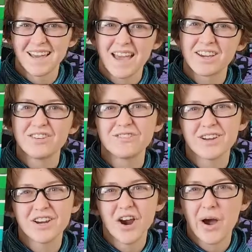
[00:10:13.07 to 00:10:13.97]
I couldn't
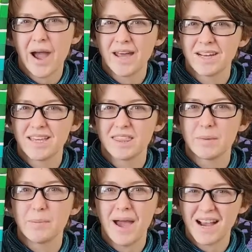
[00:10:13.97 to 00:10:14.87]
figure out how to get the
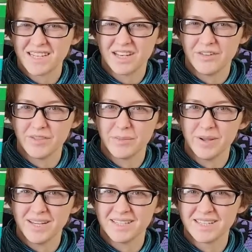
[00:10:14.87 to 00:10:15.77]
backs off the
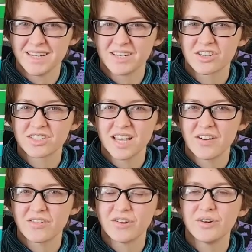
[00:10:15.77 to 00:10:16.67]
pins, and it turns
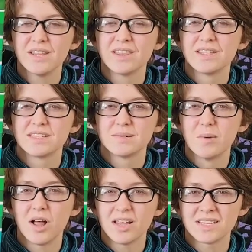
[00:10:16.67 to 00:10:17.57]
out you need the
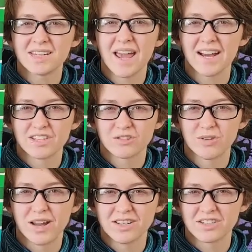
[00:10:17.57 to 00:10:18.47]
smallest hex
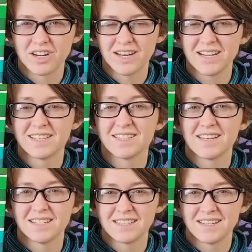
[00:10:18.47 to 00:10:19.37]
wrench in
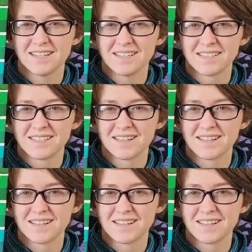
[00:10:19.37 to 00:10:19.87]
existence.